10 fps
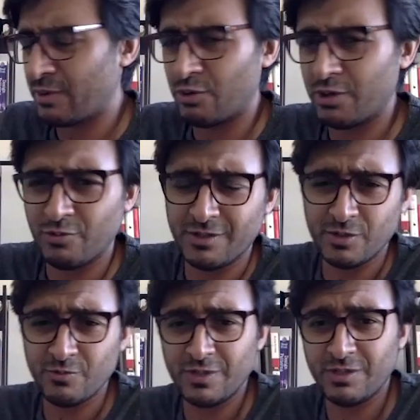what was
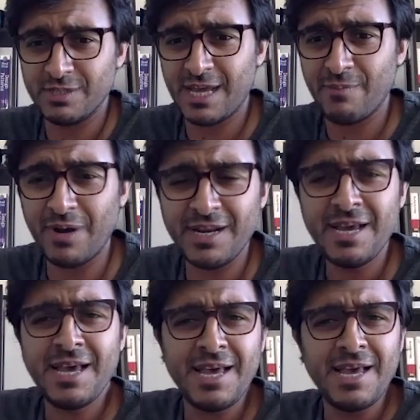Windows there, but
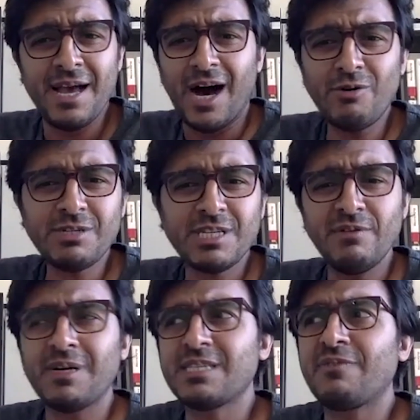I was giving
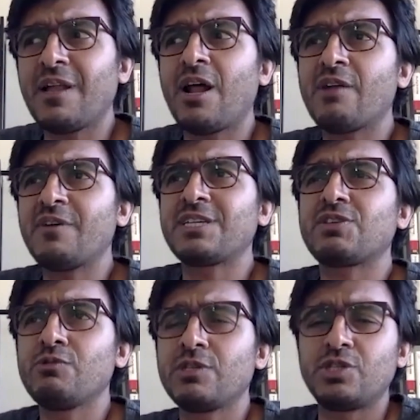myself a lot of
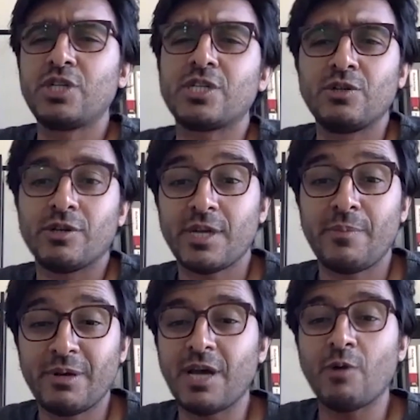excuses just no stuff,
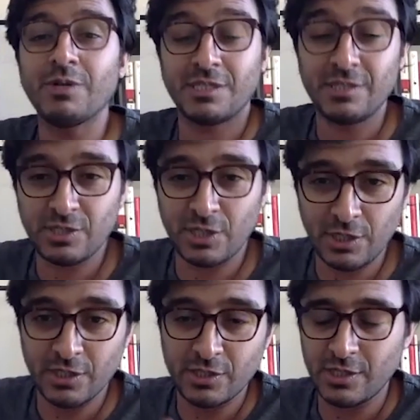because I was
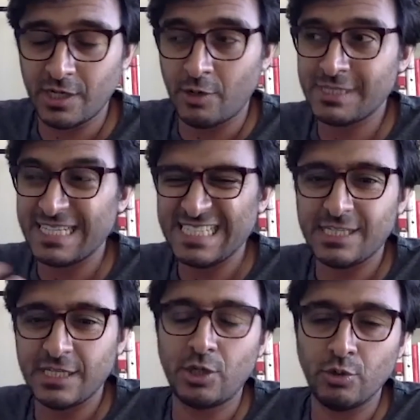
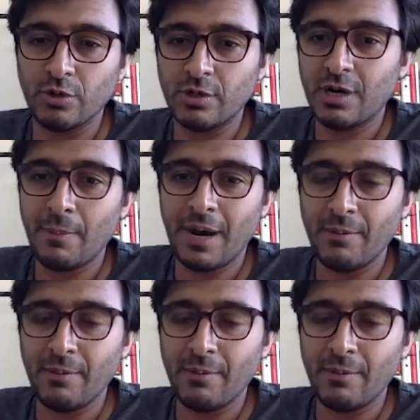insecure about